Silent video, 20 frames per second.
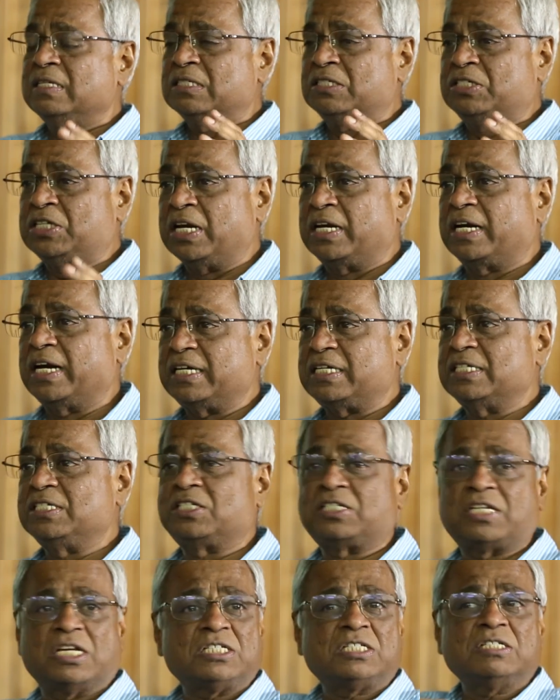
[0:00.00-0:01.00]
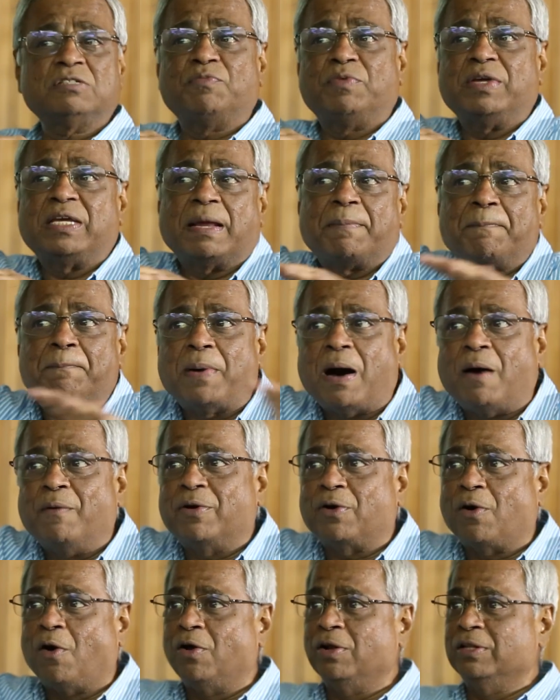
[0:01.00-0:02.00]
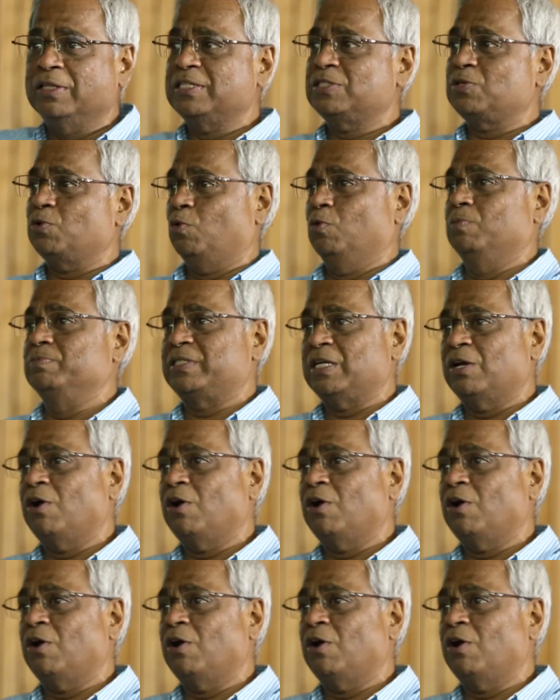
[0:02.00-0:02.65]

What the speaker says: generating station we can power all these homes